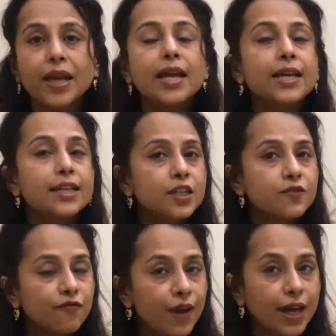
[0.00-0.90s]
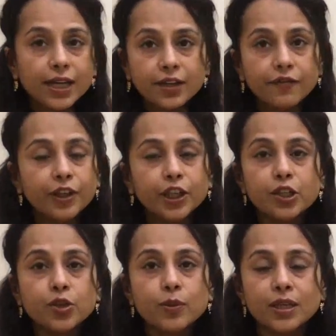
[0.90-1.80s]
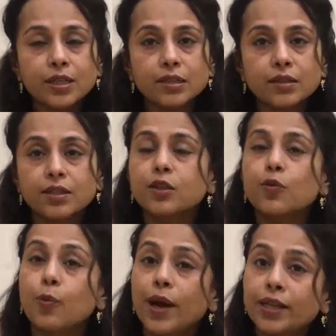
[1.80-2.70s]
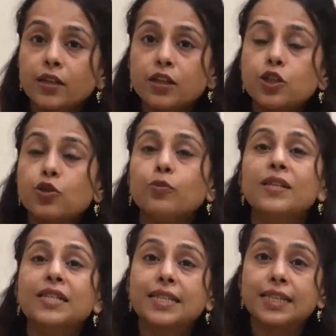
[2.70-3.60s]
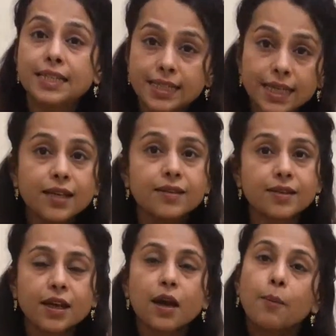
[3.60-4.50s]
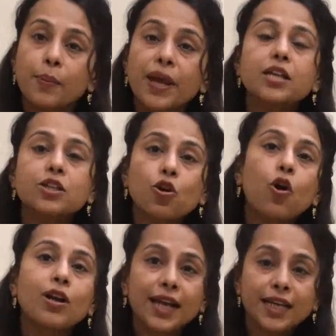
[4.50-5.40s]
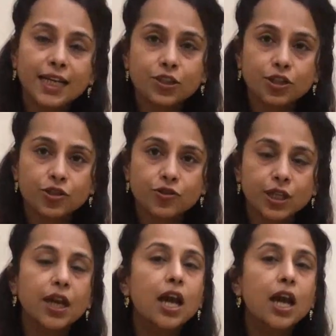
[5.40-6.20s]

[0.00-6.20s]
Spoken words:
It is very difficult to ascertain whether a tube is diseased based on an HSG.